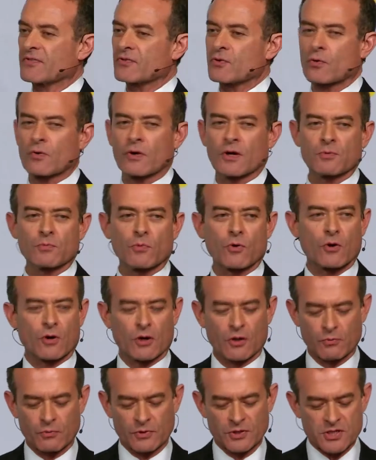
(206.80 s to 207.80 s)
of core and
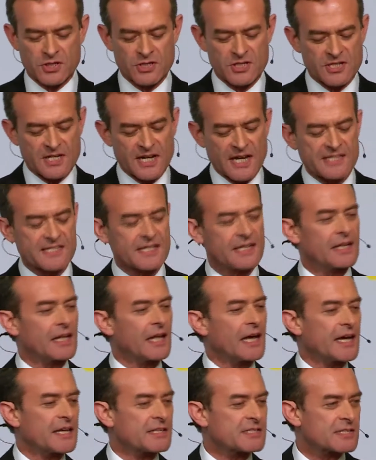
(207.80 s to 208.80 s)
more, which is less and
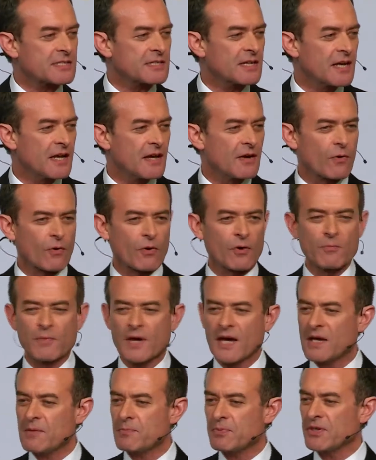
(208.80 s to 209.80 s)
less, or
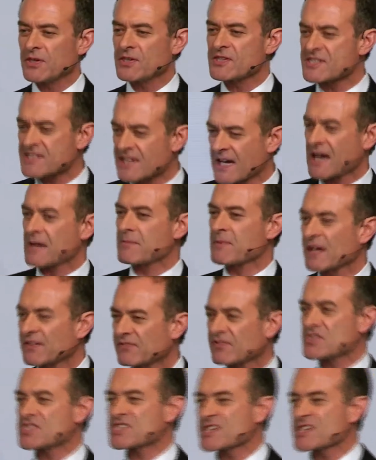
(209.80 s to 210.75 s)
maybe same and the